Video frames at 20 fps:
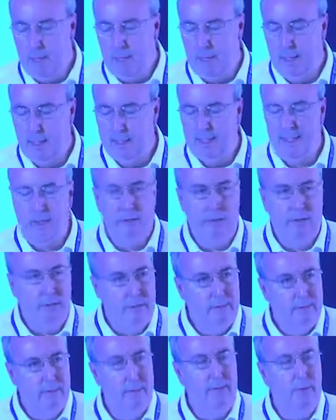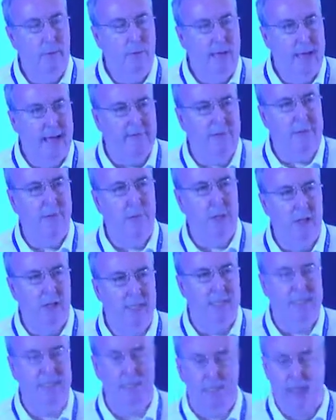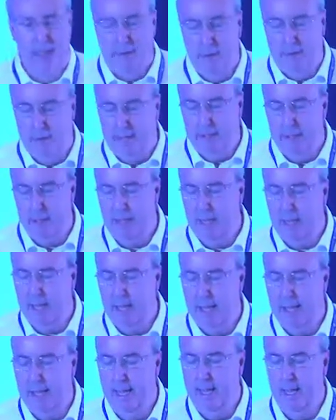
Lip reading: So we have to model this macroeconomically.